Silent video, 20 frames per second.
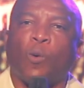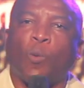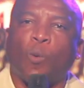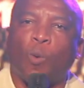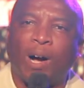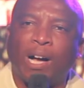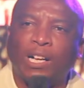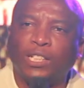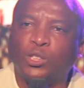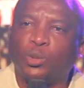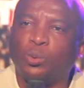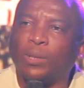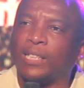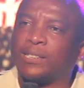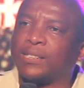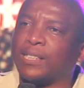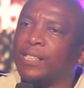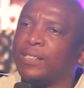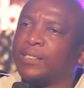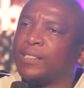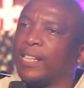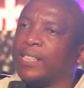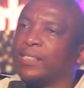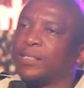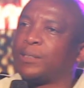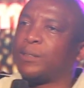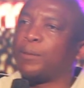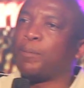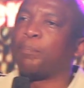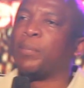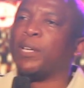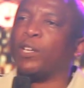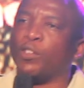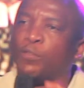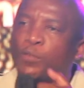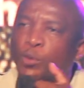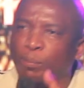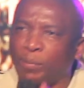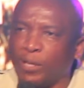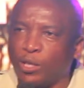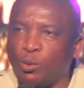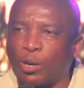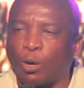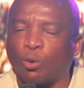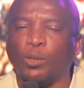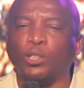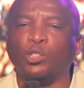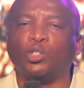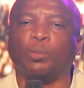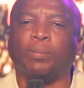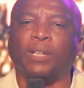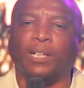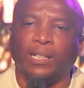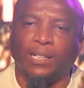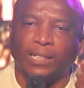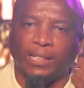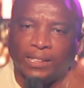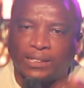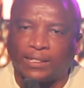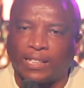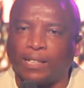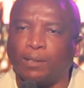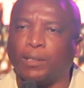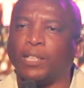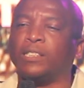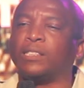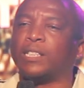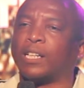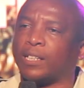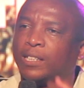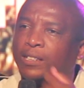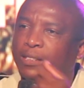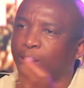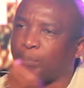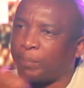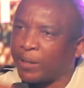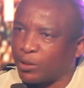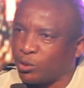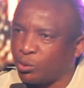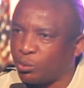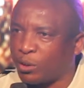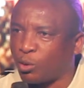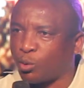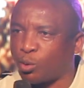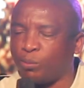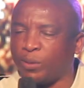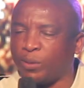Once you are sentenced, believe you me, you are going to be released and reintegrated back into the